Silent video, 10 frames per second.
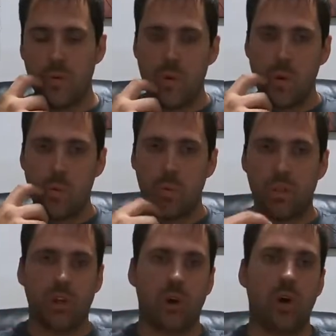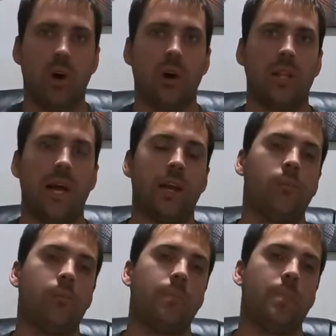with the car. Like
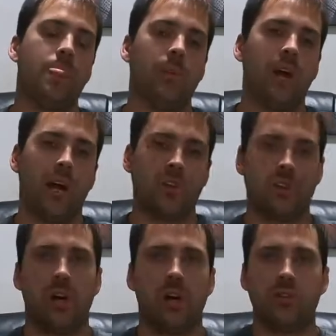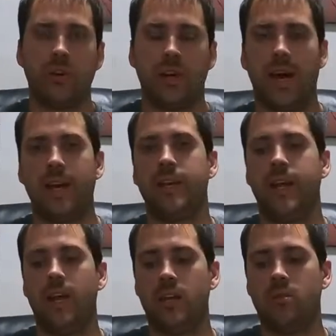I was talking to a guy
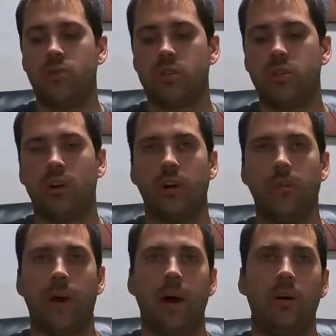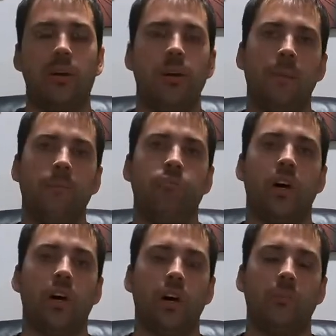today. He was talking about
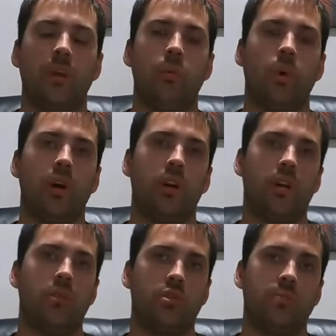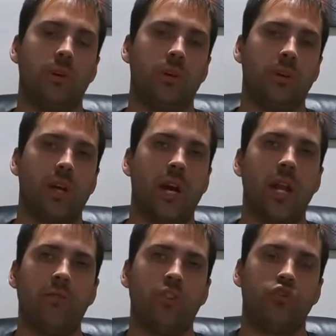he was building kind
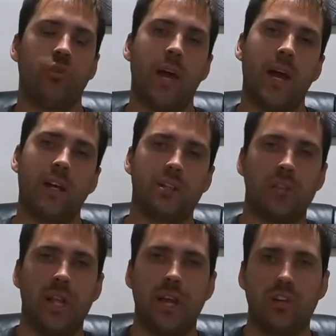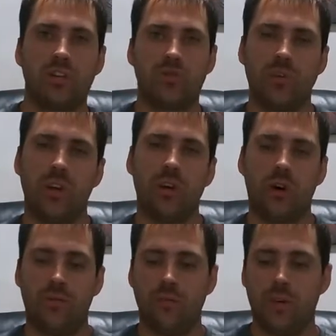of a drag slash street
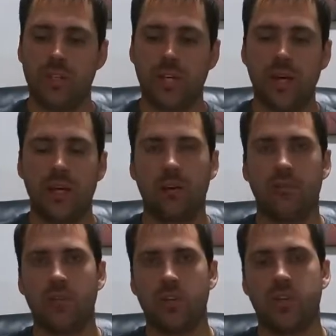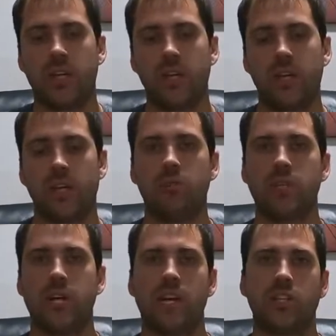car for his kid, and he was
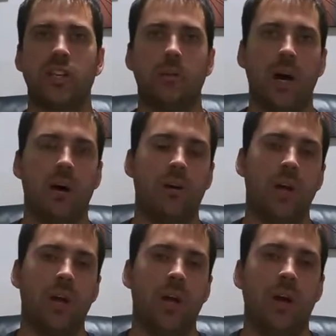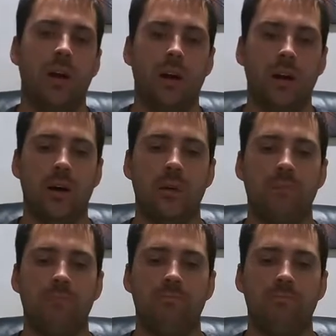asking about um,